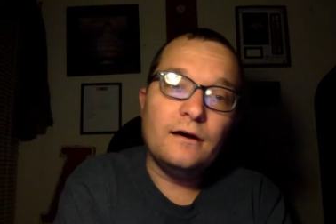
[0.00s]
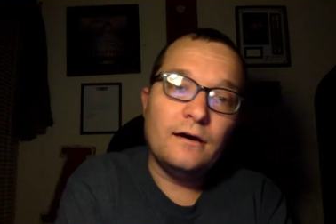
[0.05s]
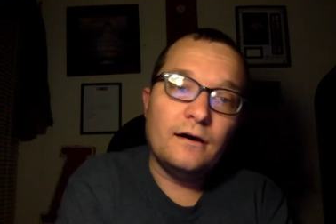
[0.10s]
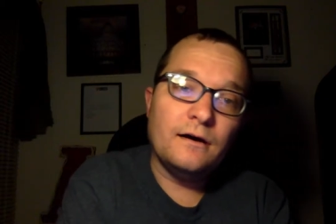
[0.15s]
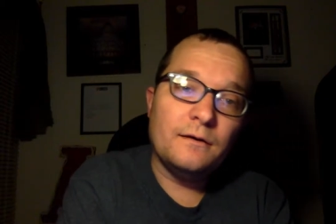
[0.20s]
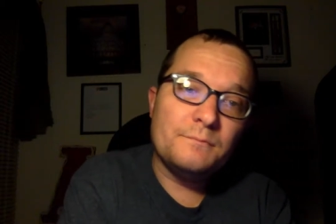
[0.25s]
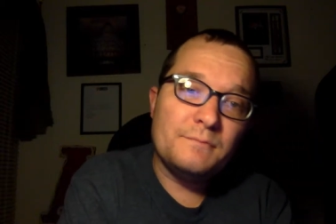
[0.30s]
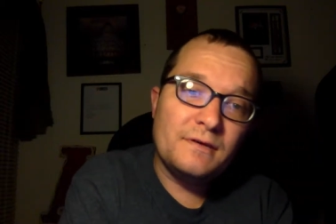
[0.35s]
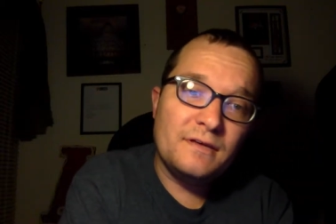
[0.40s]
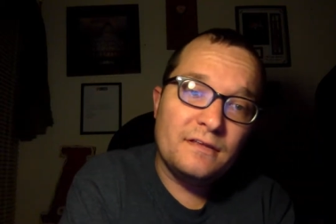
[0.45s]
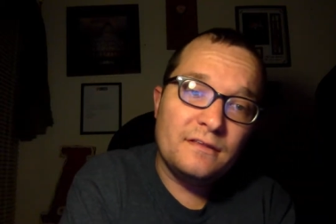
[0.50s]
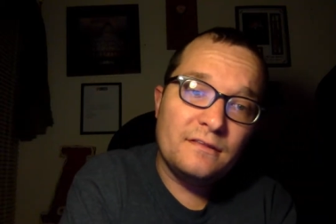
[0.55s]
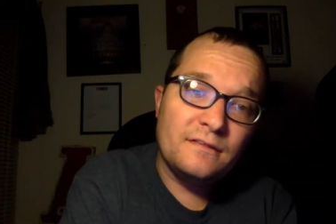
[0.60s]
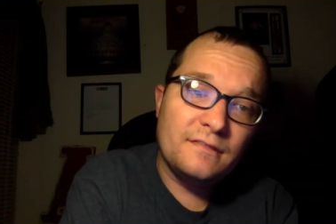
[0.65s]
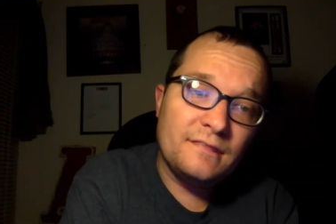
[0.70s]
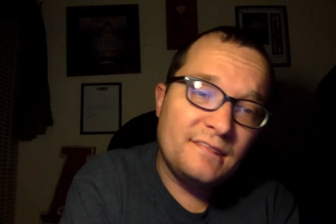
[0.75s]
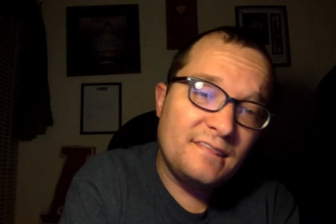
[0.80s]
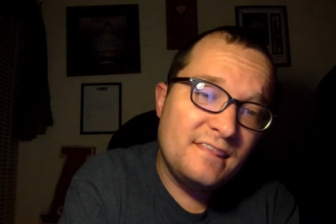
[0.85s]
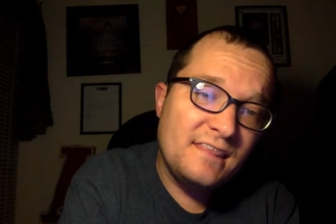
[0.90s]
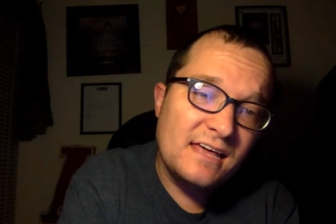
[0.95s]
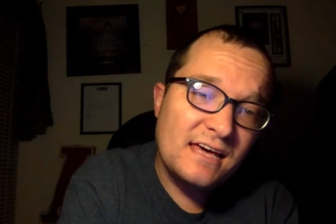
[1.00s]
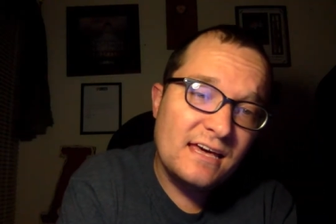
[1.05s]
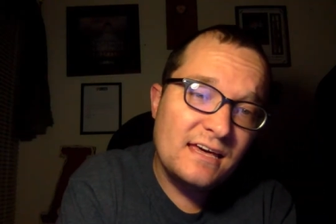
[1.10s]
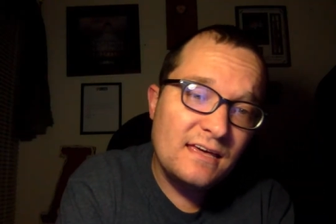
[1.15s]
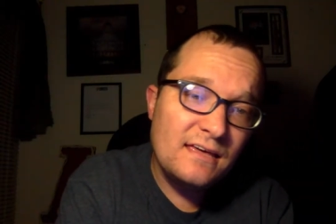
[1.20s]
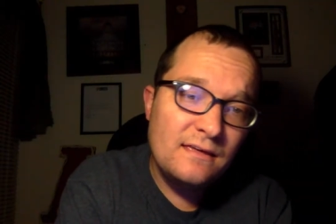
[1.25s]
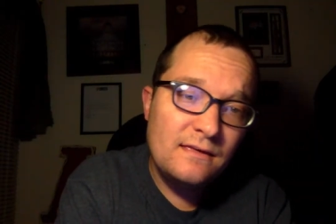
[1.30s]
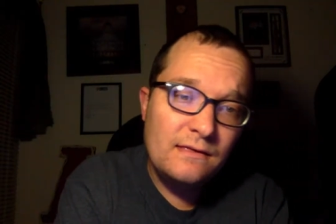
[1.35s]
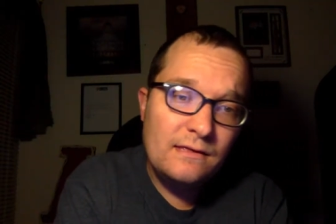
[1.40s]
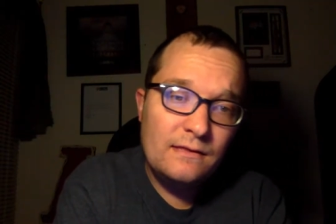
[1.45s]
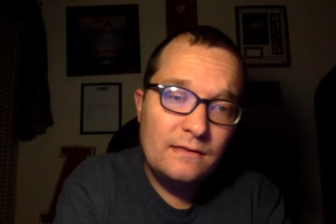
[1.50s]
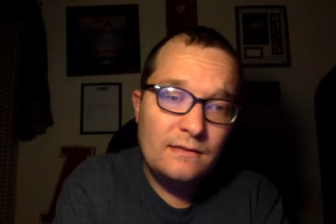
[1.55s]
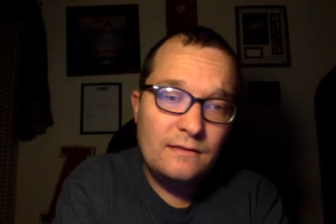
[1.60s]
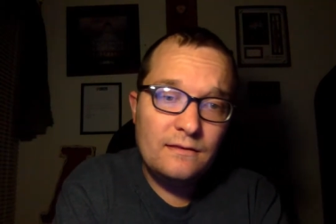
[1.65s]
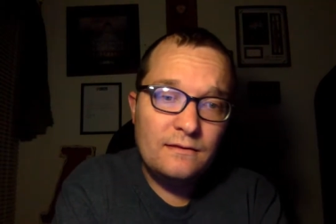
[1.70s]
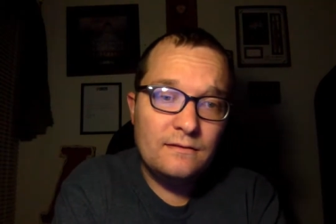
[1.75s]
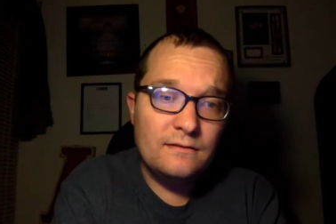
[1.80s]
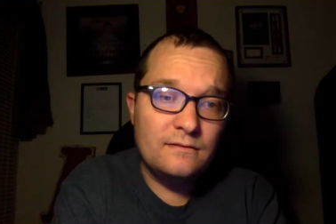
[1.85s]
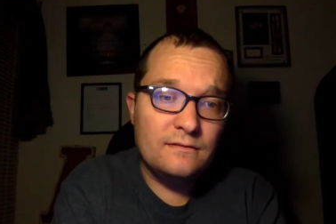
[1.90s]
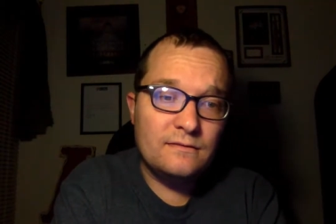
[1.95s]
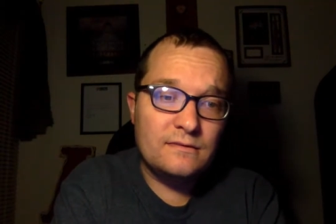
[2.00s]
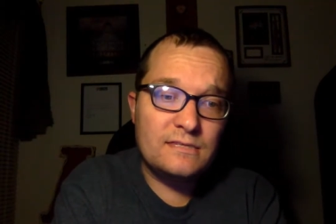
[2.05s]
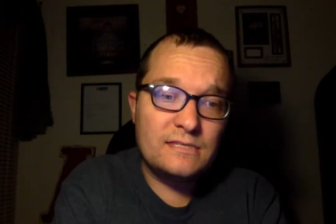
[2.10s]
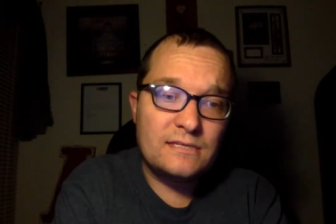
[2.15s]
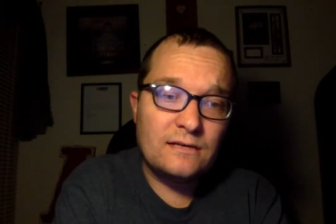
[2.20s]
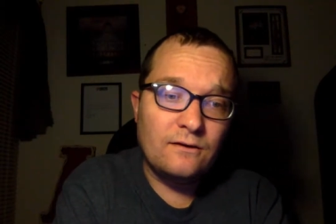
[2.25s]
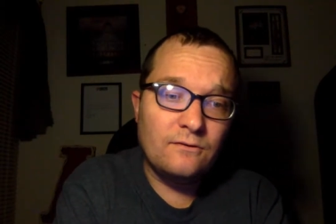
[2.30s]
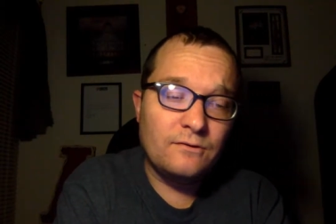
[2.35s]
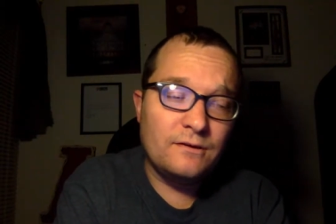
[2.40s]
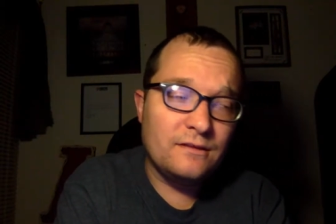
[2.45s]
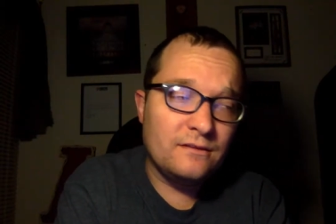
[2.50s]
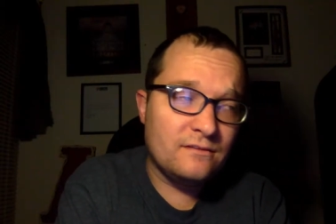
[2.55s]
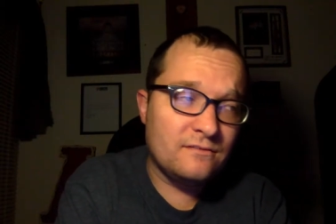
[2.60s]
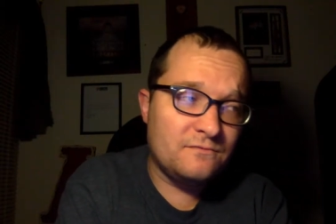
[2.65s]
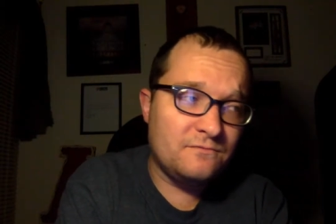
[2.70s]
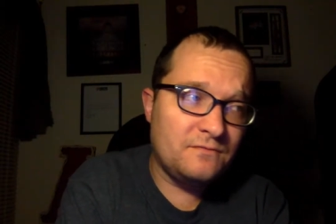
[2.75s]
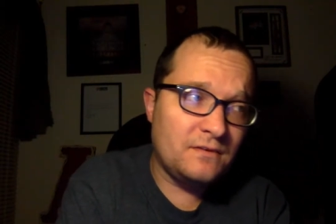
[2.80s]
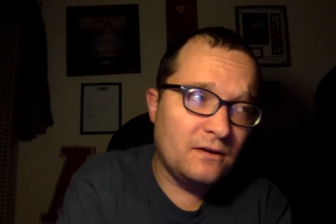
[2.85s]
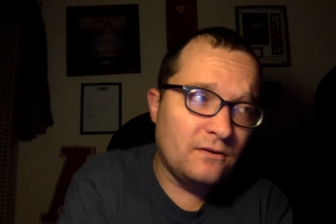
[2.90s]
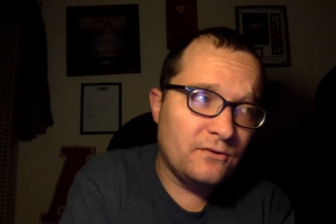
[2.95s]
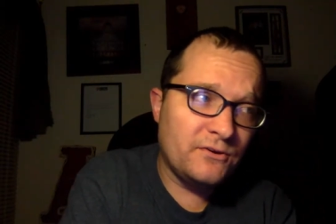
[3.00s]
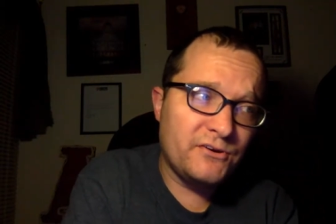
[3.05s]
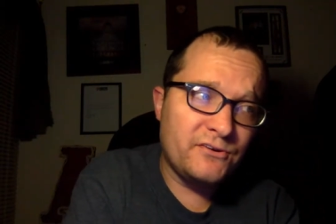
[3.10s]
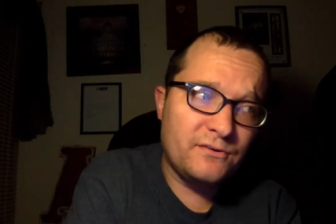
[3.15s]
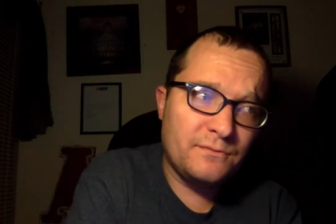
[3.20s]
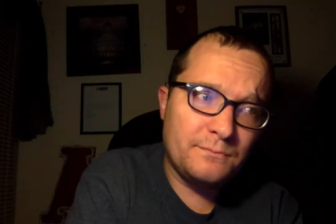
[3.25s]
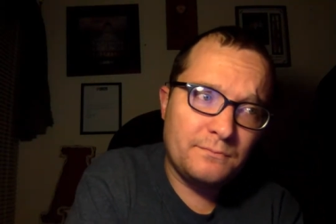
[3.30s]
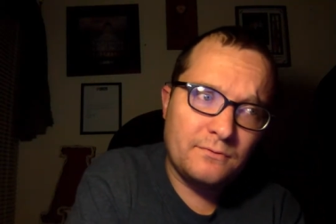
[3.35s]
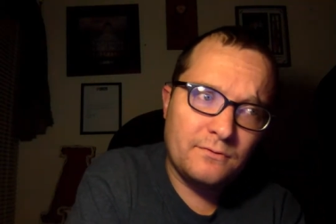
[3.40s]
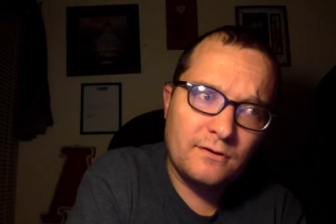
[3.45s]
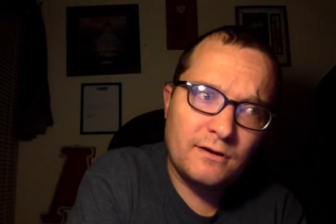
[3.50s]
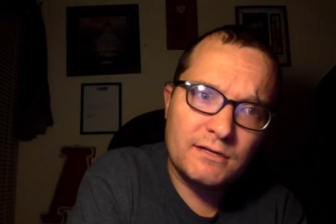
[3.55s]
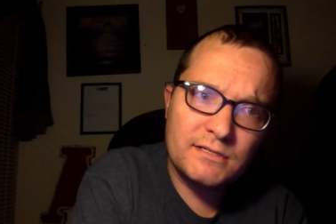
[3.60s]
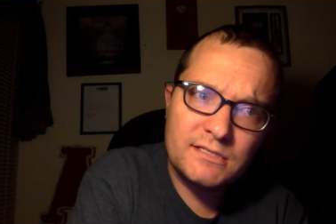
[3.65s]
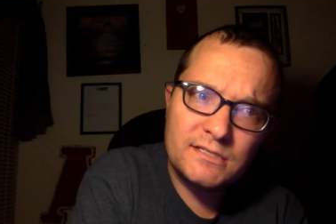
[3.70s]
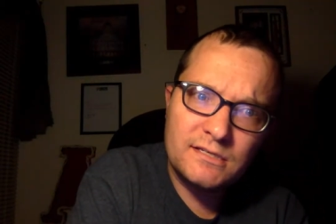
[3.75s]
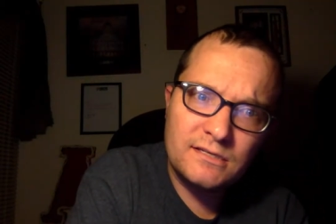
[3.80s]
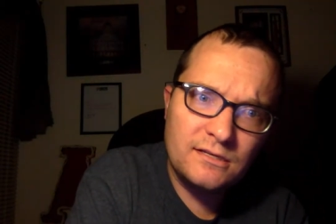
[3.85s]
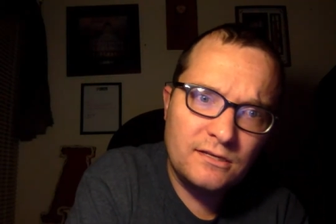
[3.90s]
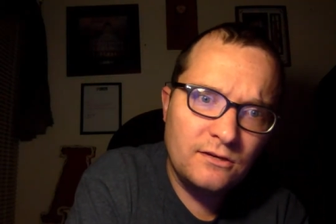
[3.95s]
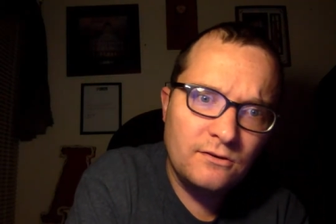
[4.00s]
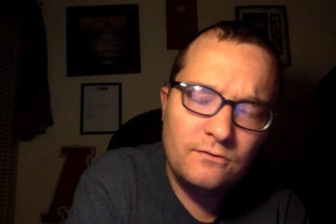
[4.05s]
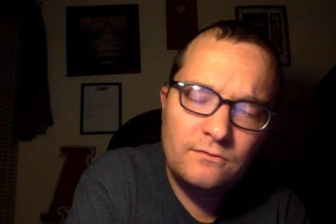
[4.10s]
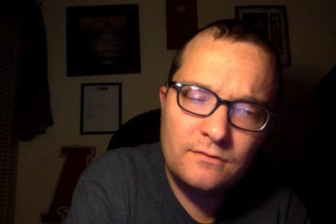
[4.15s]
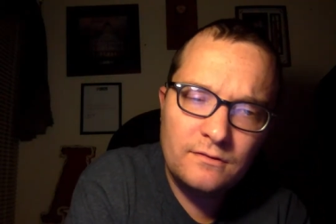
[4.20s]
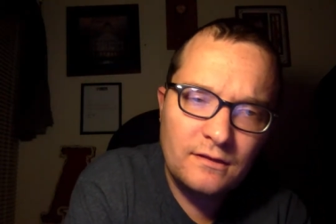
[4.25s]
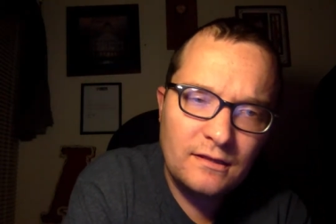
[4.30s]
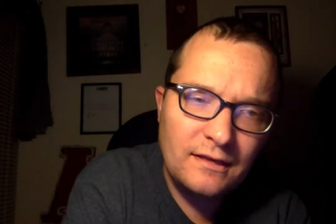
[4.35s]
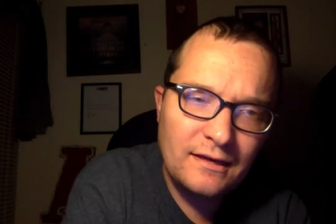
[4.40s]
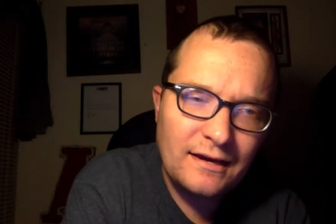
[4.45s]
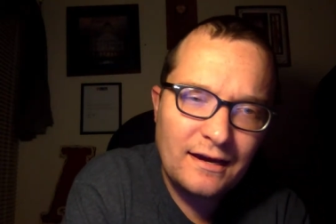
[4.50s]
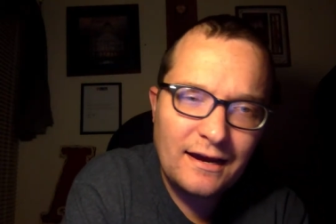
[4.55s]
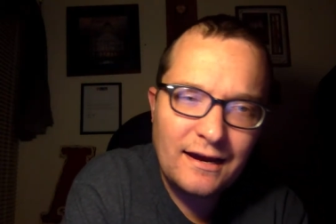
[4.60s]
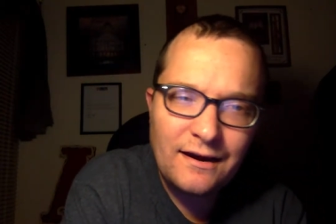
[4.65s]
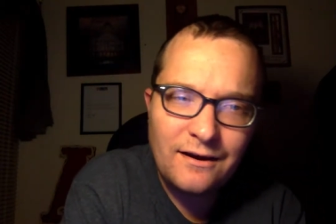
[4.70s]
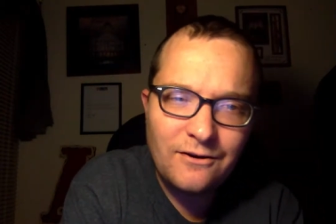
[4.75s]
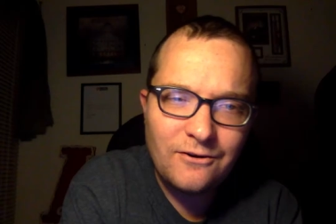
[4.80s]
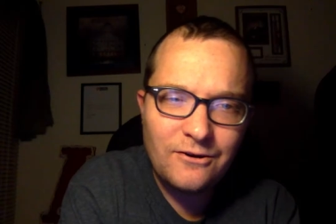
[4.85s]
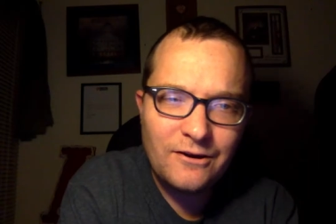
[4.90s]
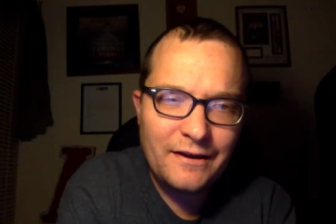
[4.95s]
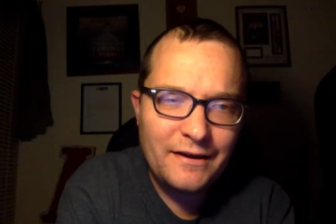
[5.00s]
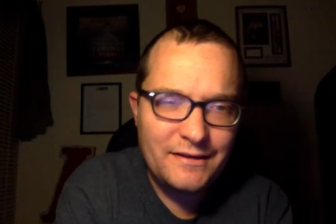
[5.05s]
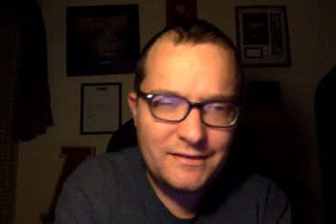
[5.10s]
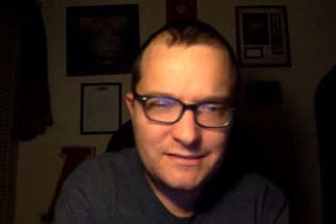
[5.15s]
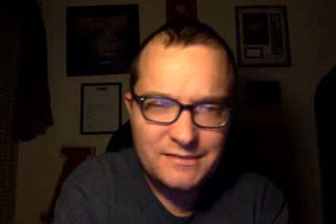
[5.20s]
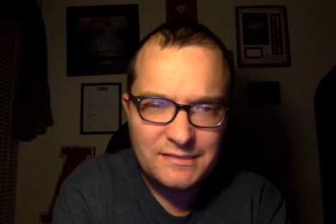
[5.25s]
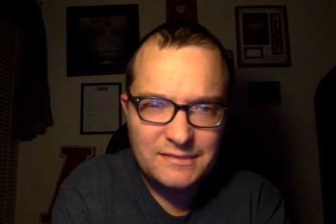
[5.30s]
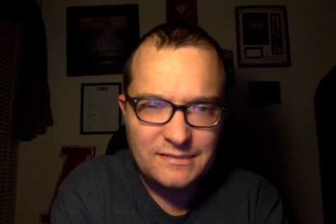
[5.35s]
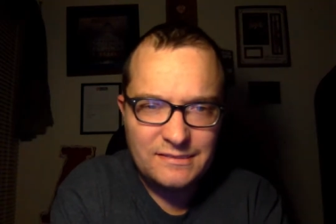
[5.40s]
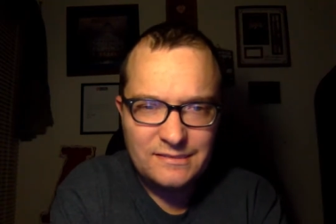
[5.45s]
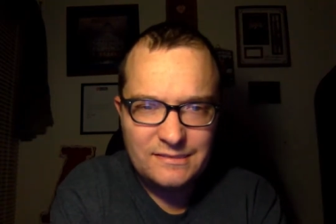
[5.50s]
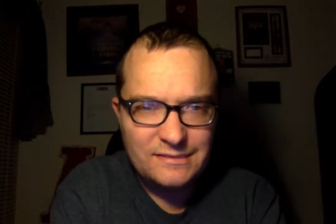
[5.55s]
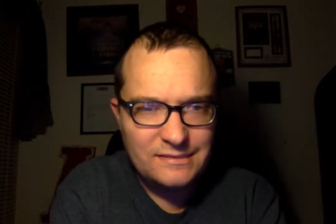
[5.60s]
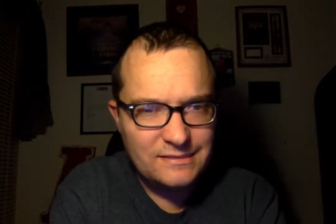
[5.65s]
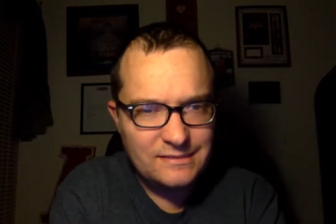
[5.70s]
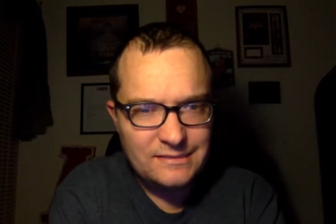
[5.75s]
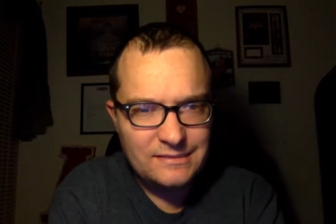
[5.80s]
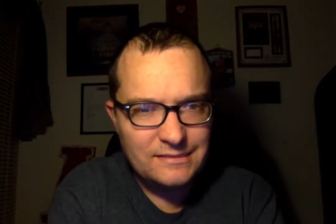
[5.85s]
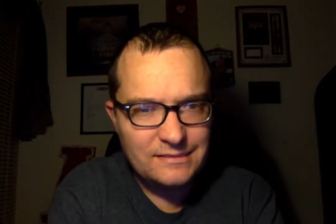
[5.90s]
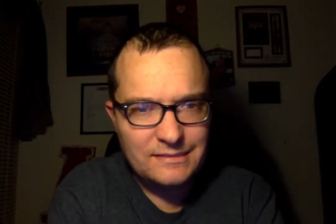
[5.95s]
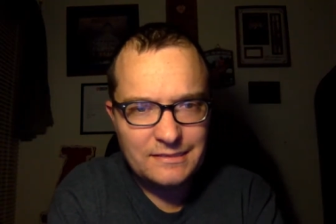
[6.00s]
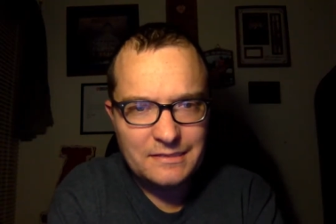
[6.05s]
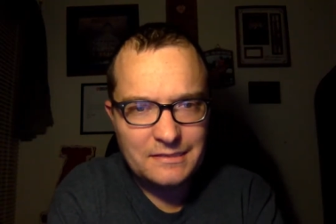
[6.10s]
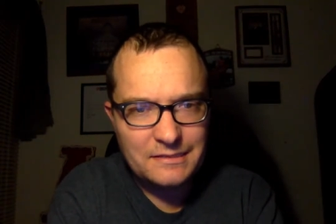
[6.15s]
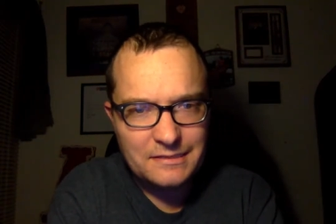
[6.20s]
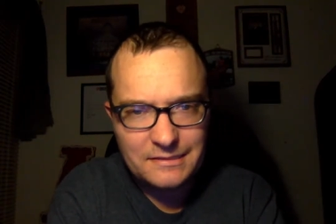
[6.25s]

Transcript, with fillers: Uh, they saw his failure to prosecute in the IRS